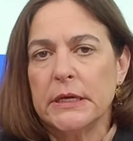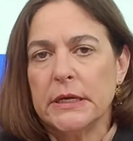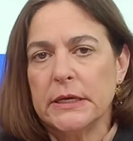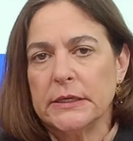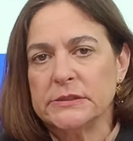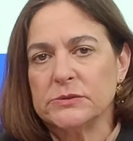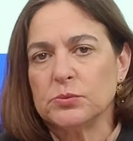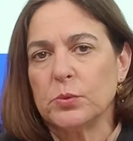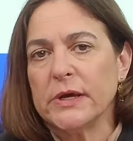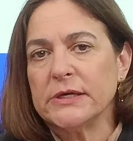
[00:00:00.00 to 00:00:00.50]

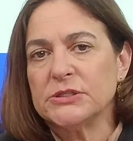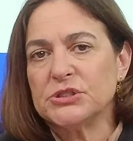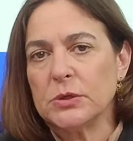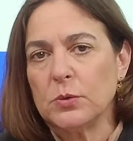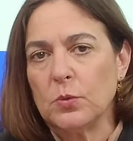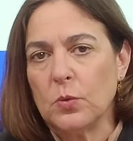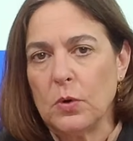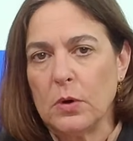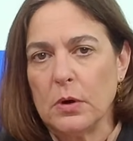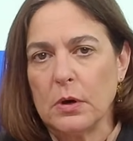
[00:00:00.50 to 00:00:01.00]
is waging
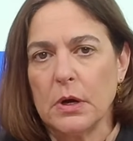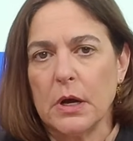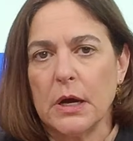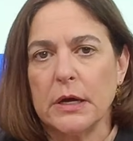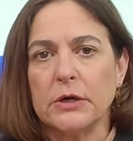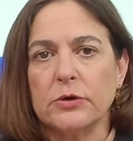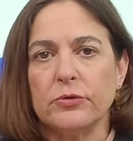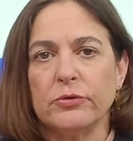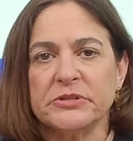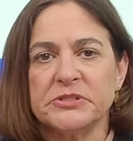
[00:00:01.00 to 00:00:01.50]
war
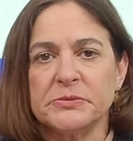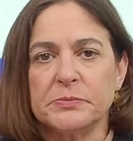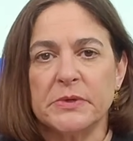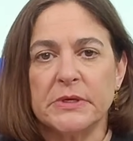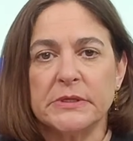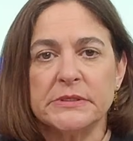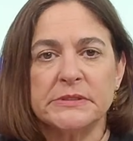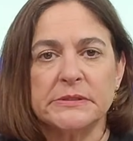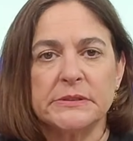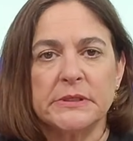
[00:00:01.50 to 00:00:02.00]
on
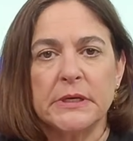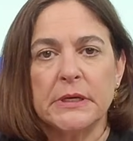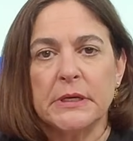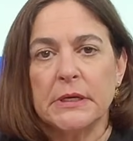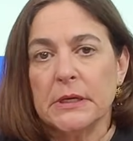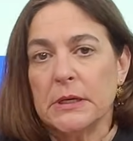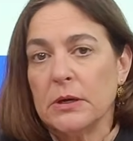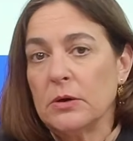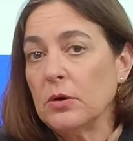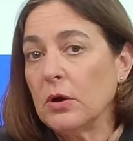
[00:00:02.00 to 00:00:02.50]
Christmas
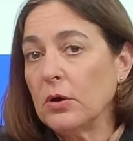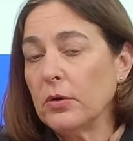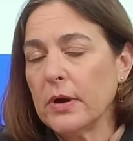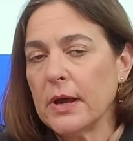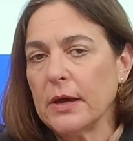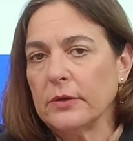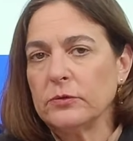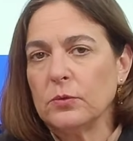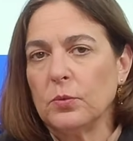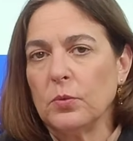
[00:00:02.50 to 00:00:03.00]

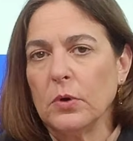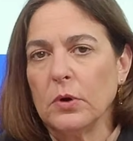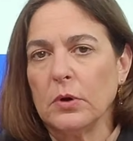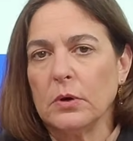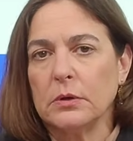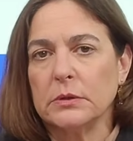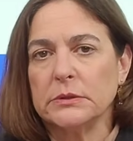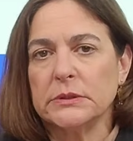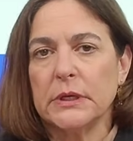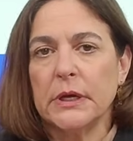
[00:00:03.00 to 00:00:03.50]
around the
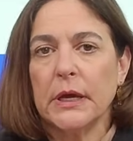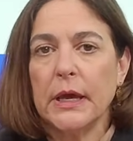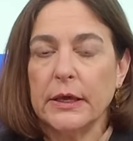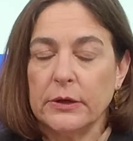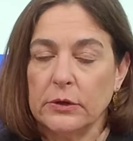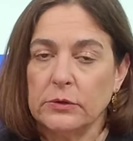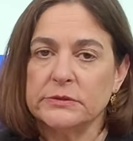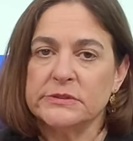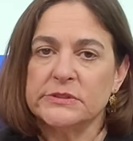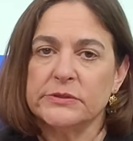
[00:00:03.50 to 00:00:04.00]
world
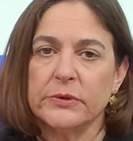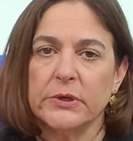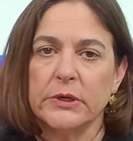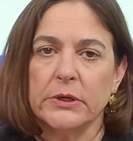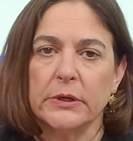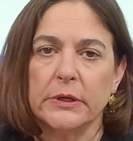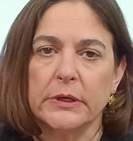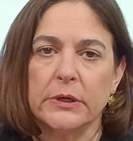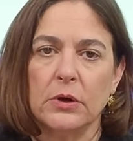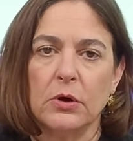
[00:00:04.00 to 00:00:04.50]
and also
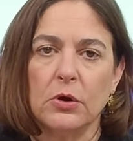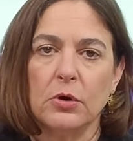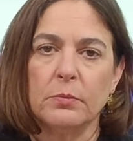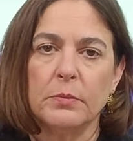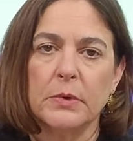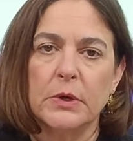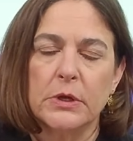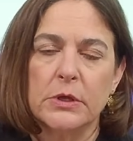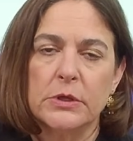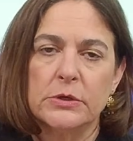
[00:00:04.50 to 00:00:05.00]
here at home.
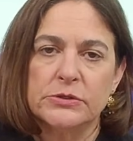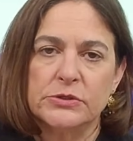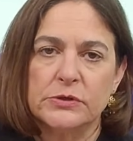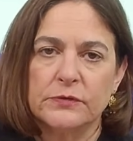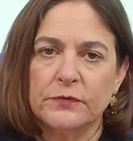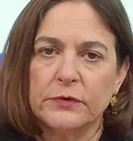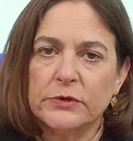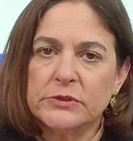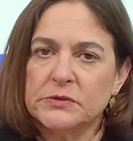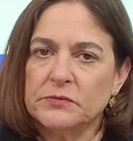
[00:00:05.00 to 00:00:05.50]
So
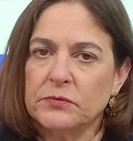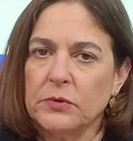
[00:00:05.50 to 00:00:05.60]
first of